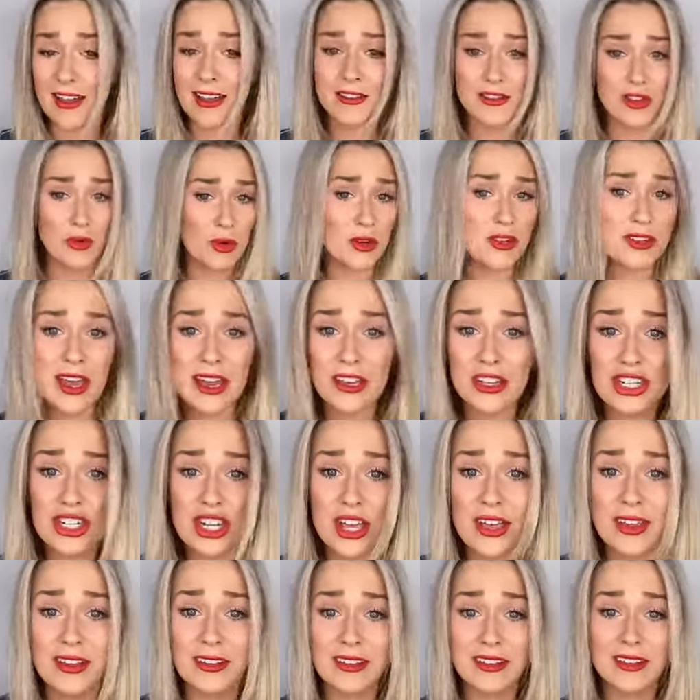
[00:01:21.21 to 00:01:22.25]
no more
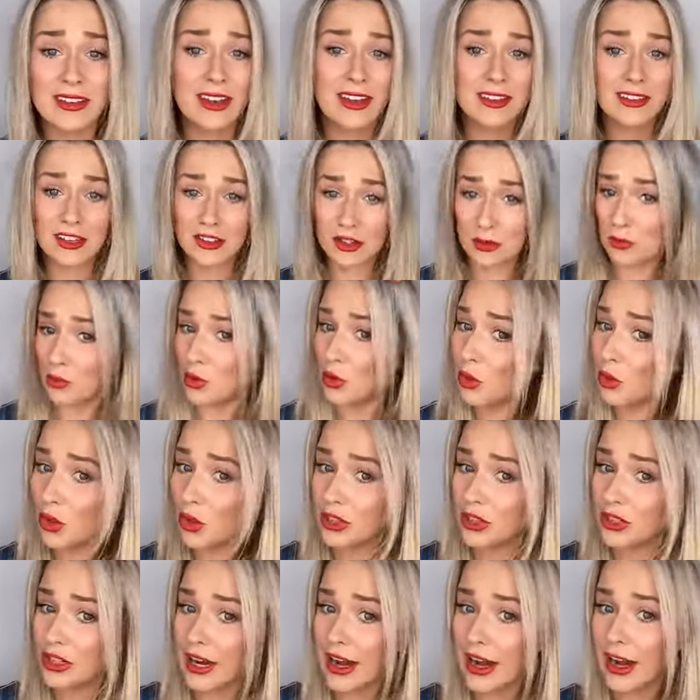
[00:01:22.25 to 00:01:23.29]
tension, doesn't pull
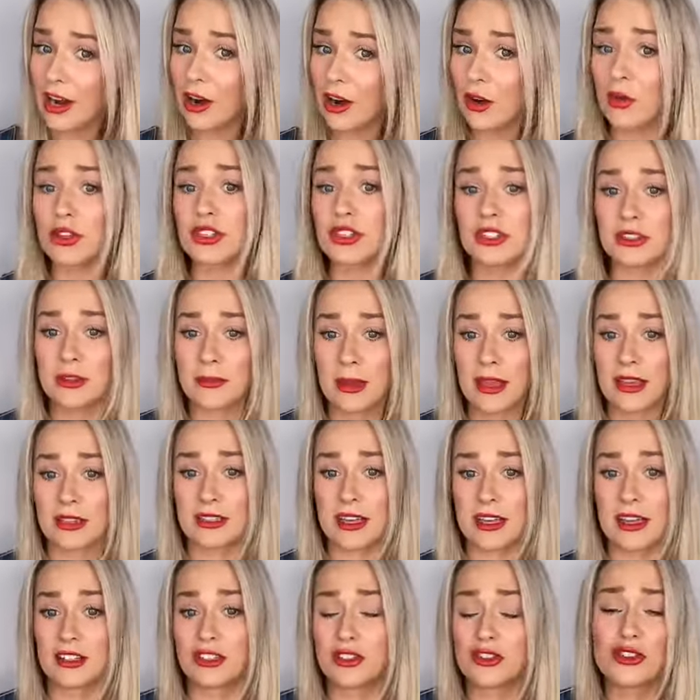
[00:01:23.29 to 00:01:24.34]
on your hair, which is
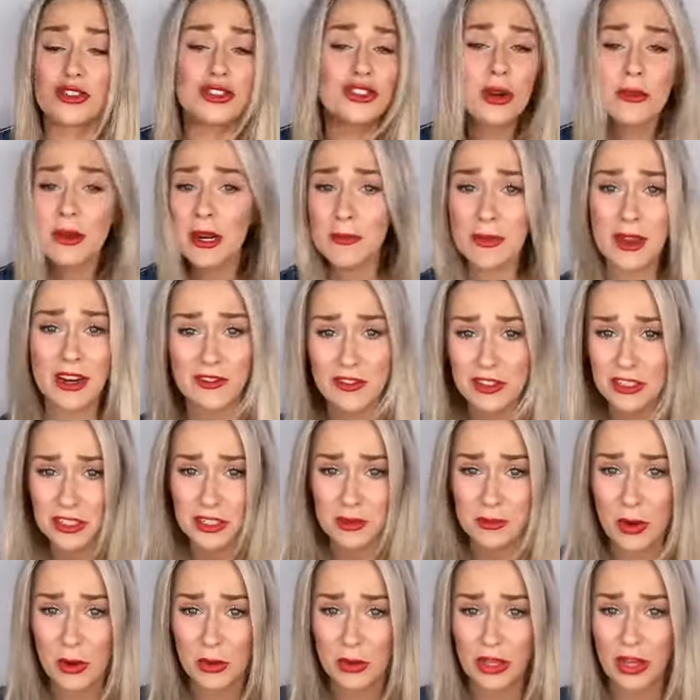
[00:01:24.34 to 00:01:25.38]
amazing. So there's so many benefits
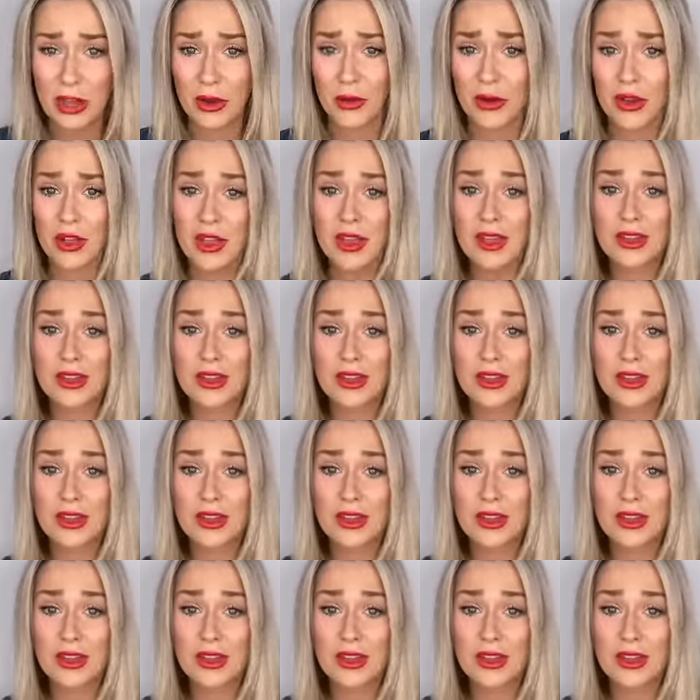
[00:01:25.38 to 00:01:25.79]
to ponytail.